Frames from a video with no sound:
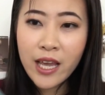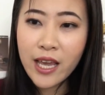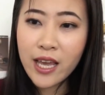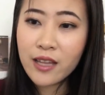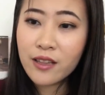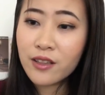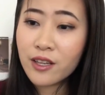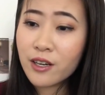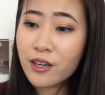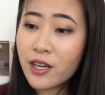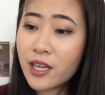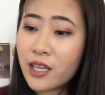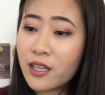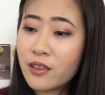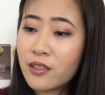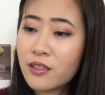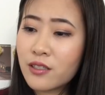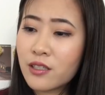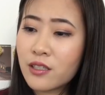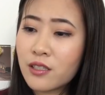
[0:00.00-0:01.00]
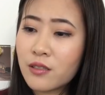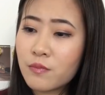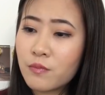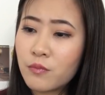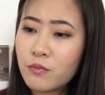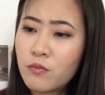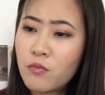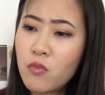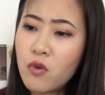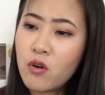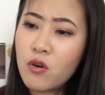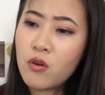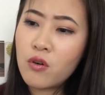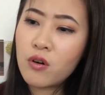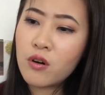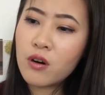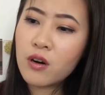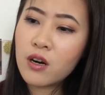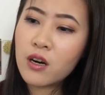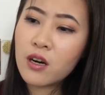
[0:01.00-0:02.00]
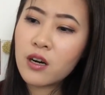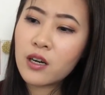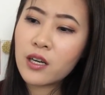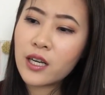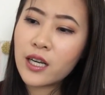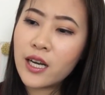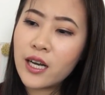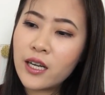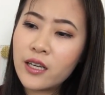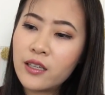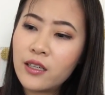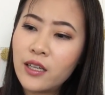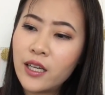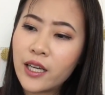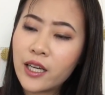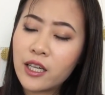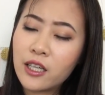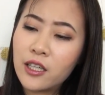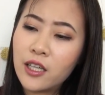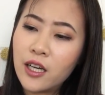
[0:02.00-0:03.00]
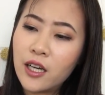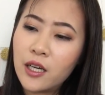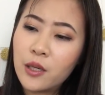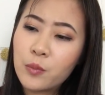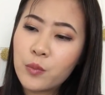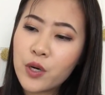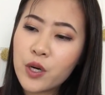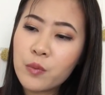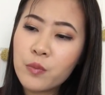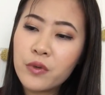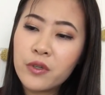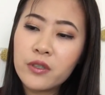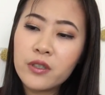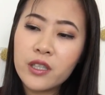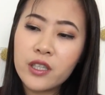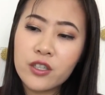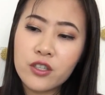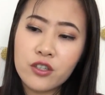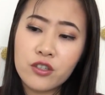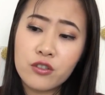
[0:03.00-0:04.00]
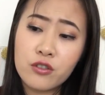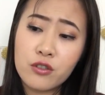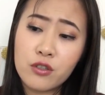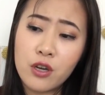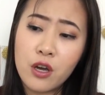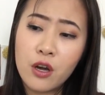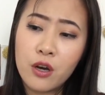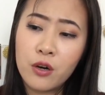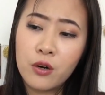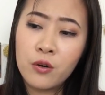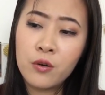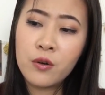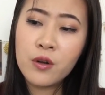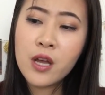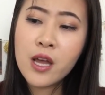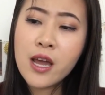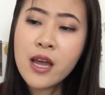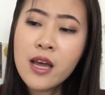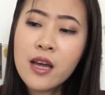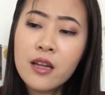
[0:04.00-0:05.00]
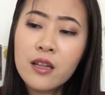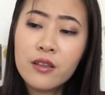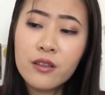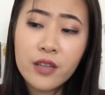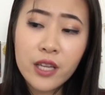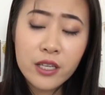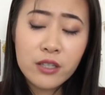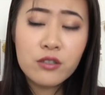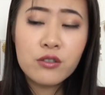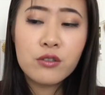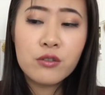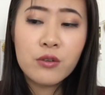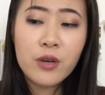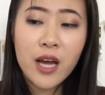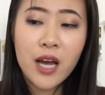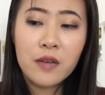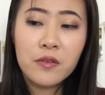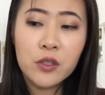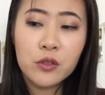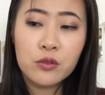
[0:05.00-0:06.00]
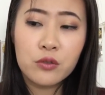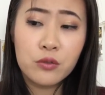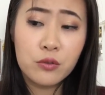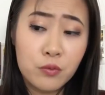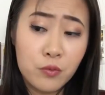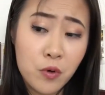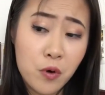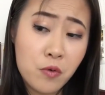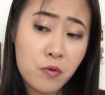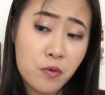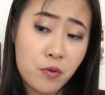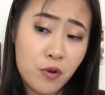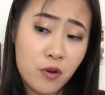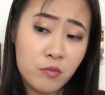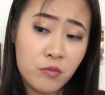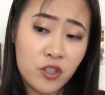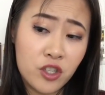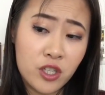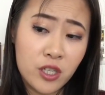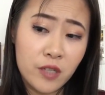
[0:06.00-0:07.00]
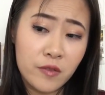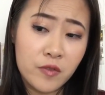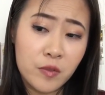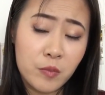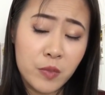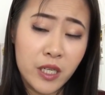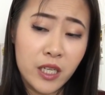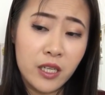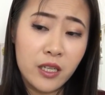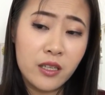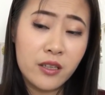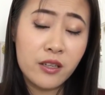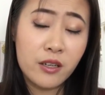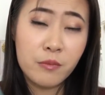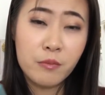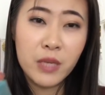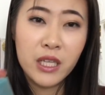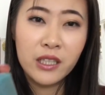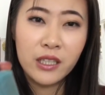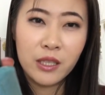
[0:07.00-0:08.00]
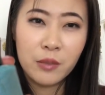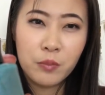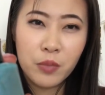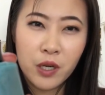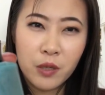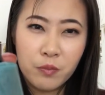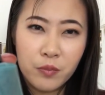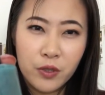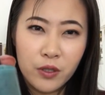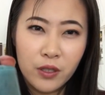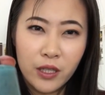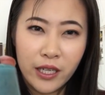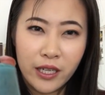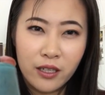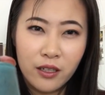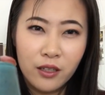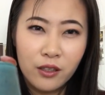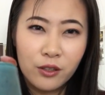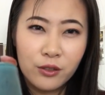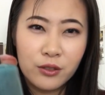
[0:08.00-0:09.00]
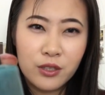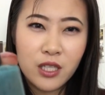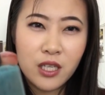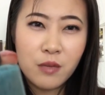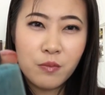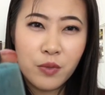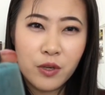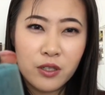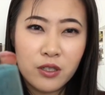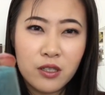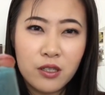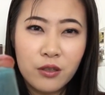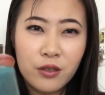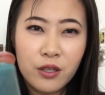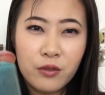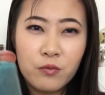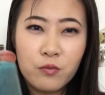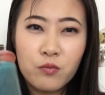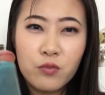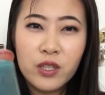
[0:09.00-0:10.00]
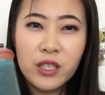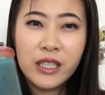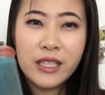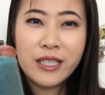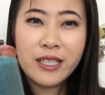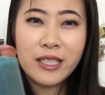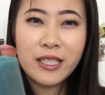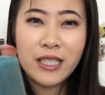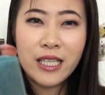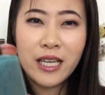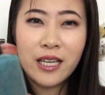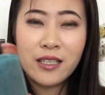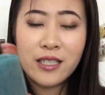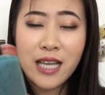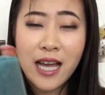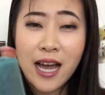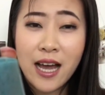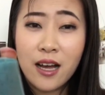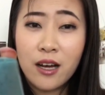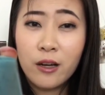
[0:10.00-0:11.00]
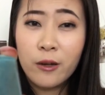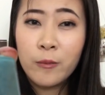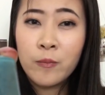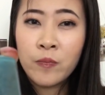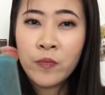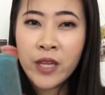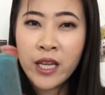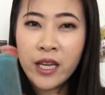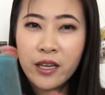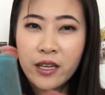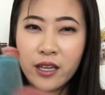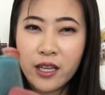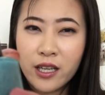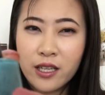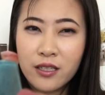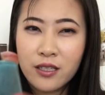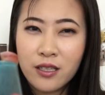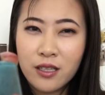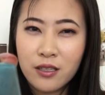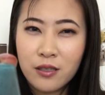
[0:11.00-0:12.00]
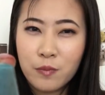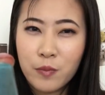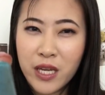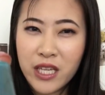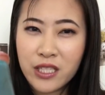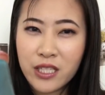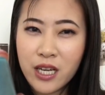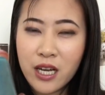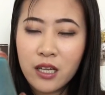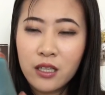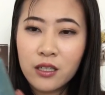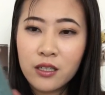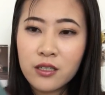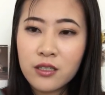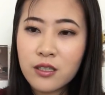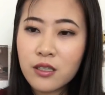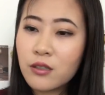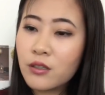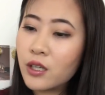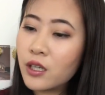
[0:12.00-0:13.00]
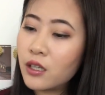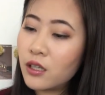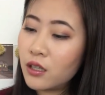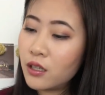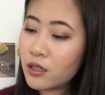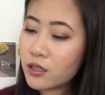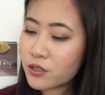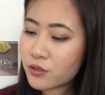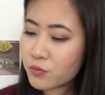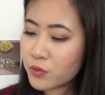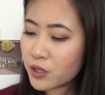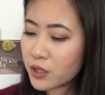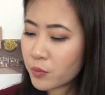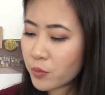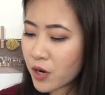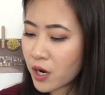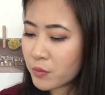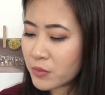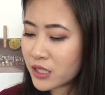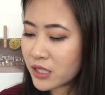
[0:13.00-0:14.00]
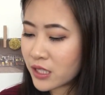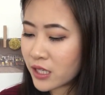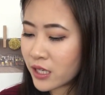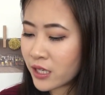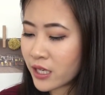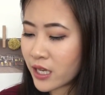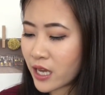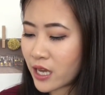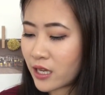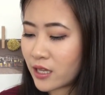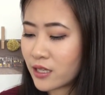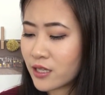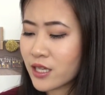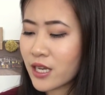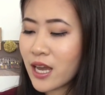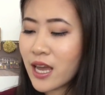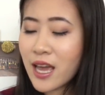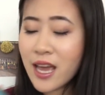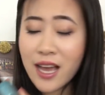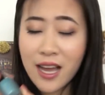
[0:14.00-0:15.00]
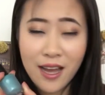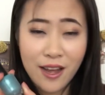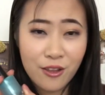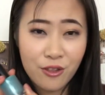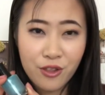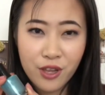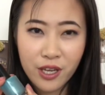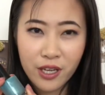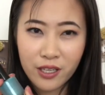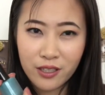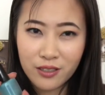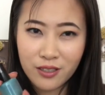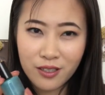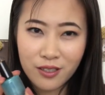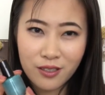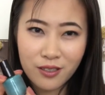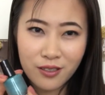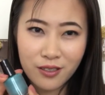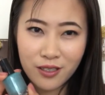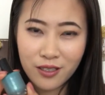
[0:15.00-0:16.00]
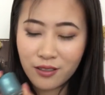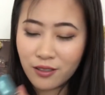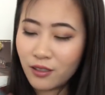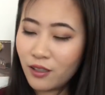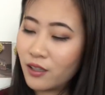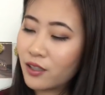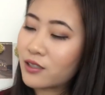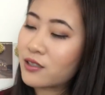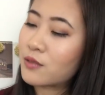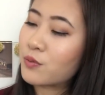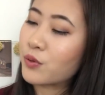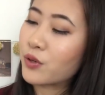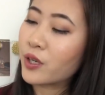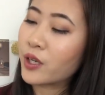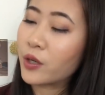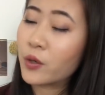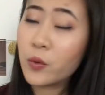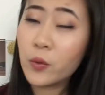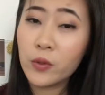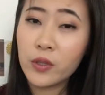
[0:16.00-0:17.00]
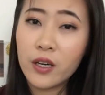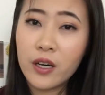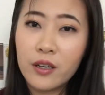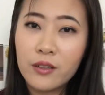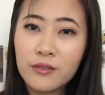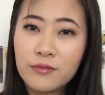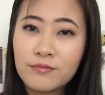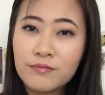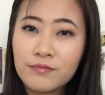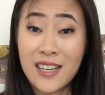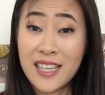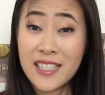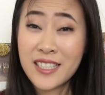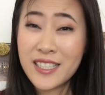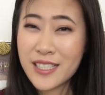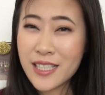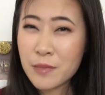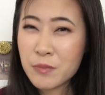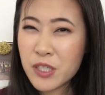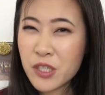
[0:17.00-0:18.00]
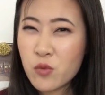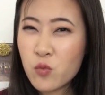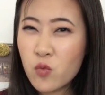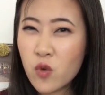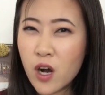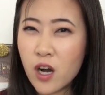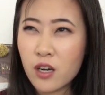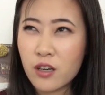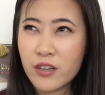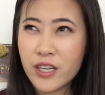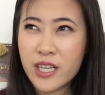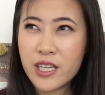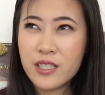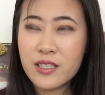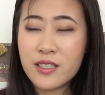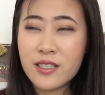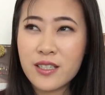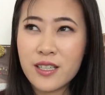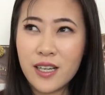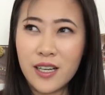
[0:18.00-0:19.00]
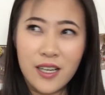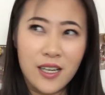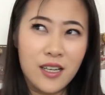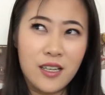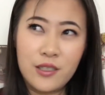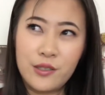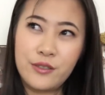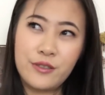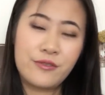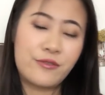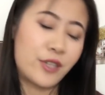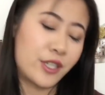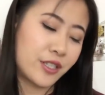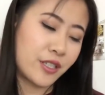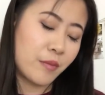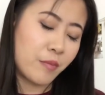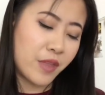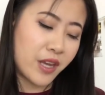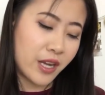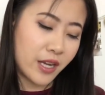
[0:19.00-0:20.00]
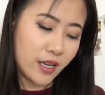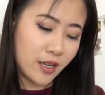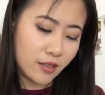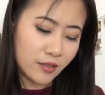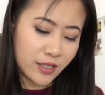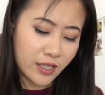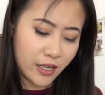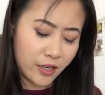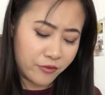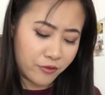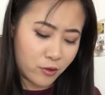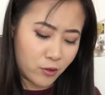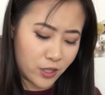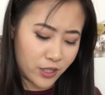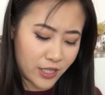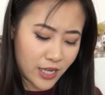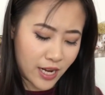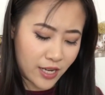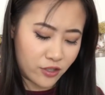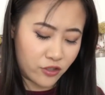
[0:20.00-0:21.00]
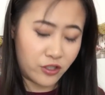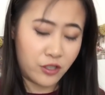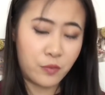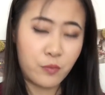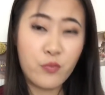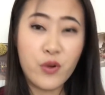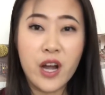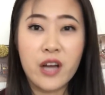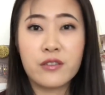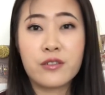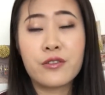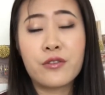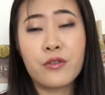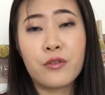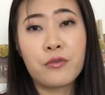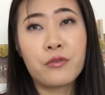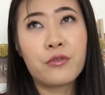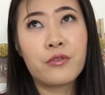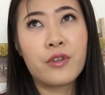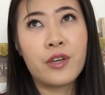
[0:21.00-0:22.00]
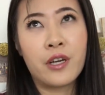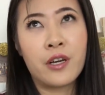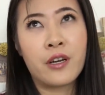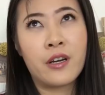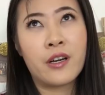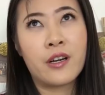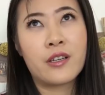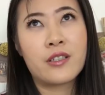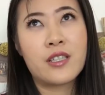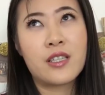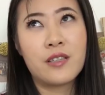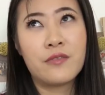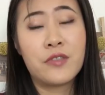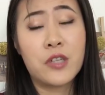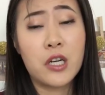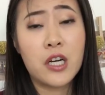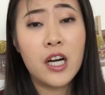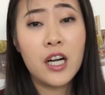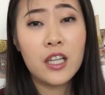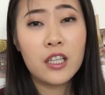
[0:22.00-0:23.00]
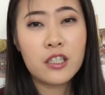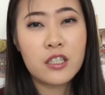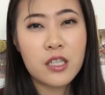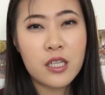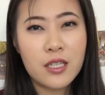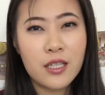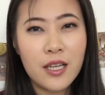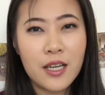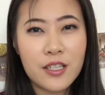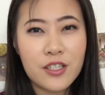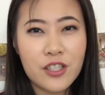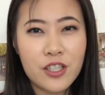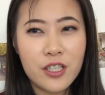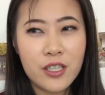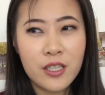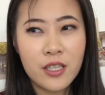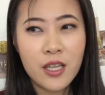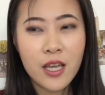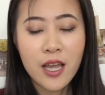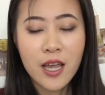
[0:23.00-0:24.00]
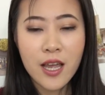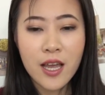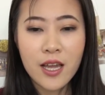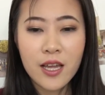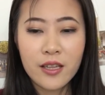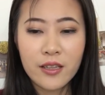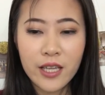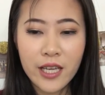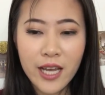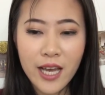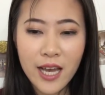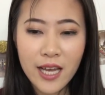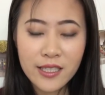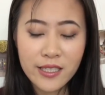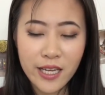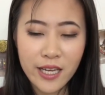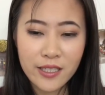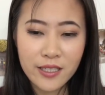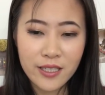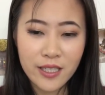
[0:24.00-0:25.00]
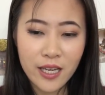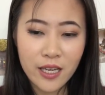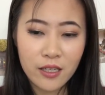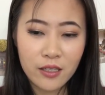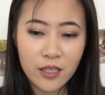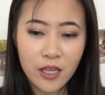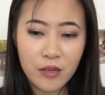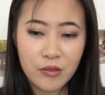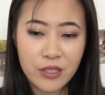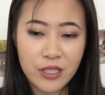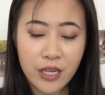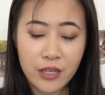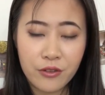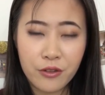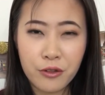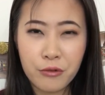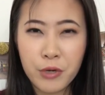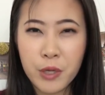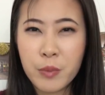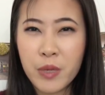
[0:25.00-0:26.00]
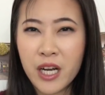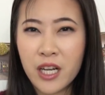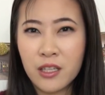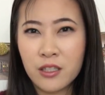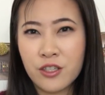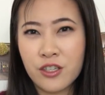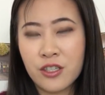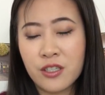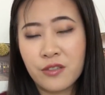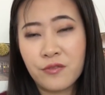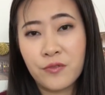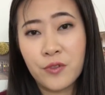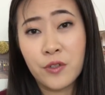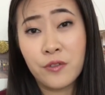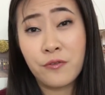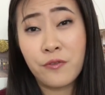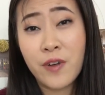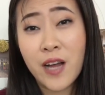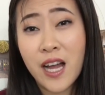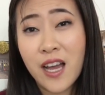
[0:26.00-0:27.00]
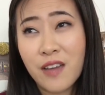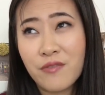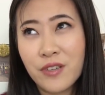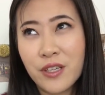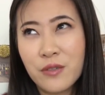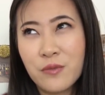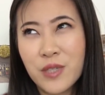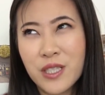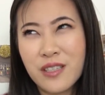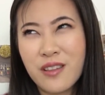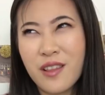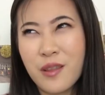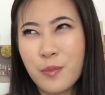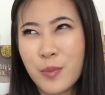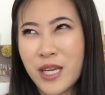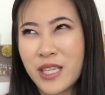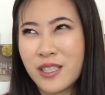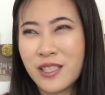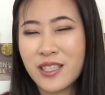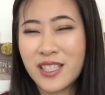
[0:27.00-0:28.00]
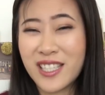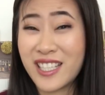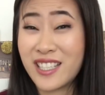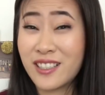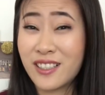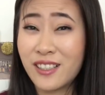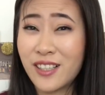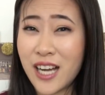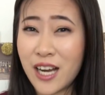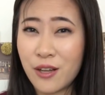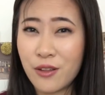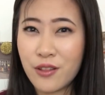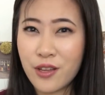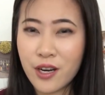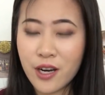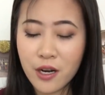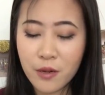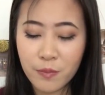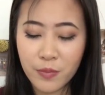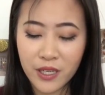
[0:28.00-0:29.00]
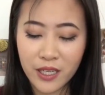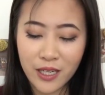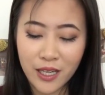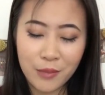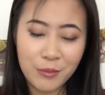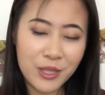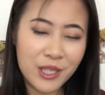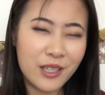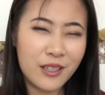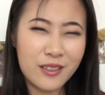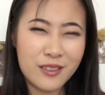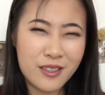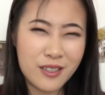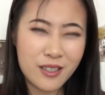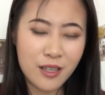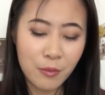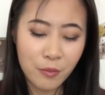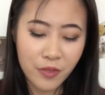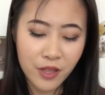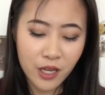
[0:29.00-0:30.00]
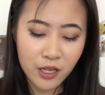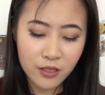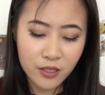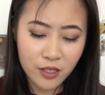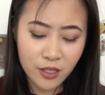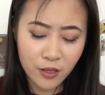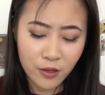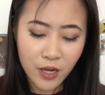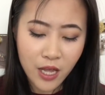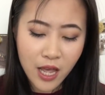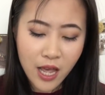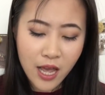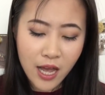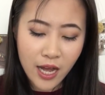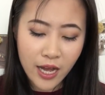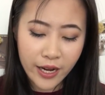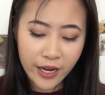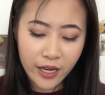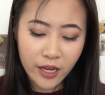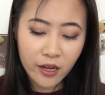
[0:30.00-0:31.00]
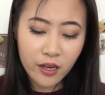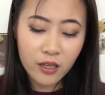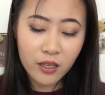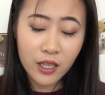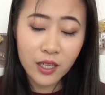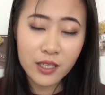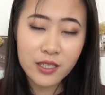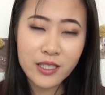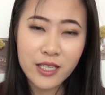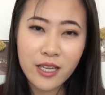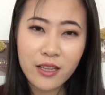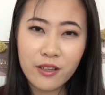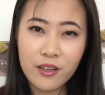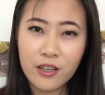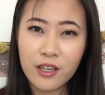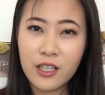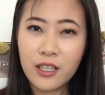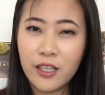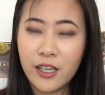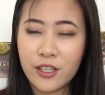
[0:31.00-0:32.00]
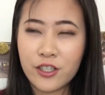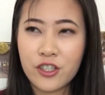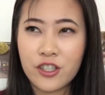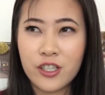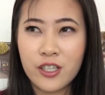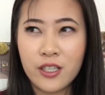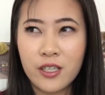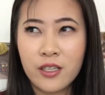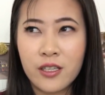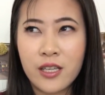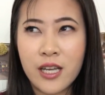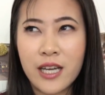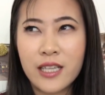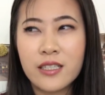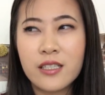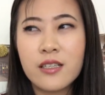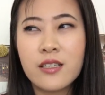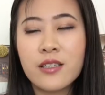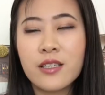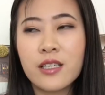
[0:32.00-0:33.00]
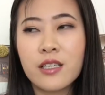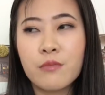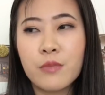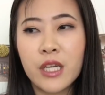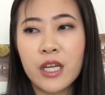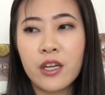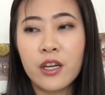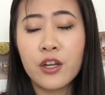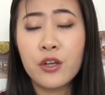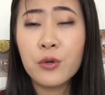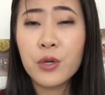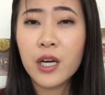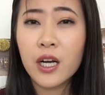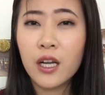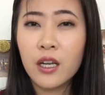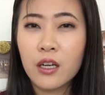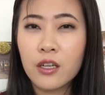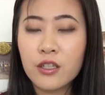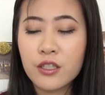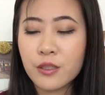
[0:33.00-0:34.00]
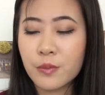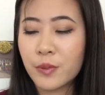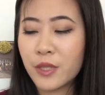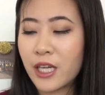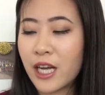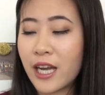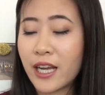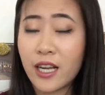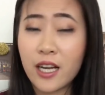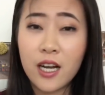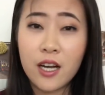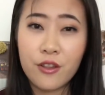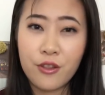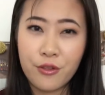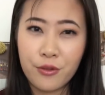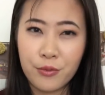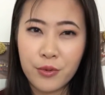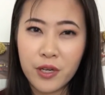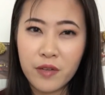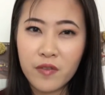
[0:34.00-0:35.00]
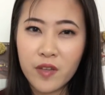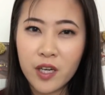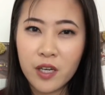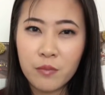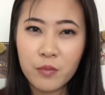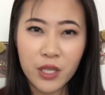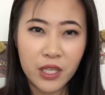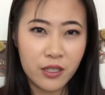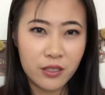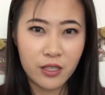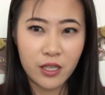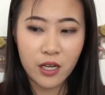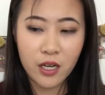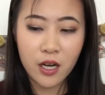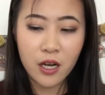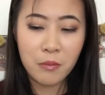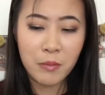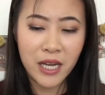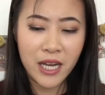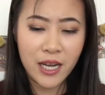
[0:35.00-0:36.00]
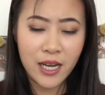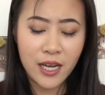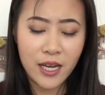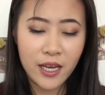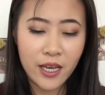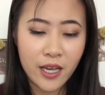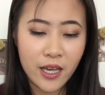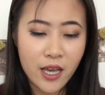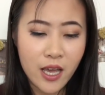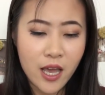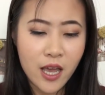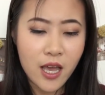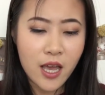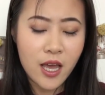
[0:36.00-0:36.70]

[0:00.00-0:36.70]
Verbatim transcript: And they're in this more kind of like purple-ish tone They do have a dual chrome shift, but they're mainly purple, like a little deeper, so they really stand out against the space color. So it looks really promising, and I think it looks pretty cool though. I stepped in Walgreens for something else, and of course I just browsed through their Sinful Colors collection. They had a sale that was like 3 polishes for 5. It wasn't the best deal out there, but I mean, it's something. So I kind of looked at their collection. I didn't see many new colors, but I got 3 of them because it caught my eye.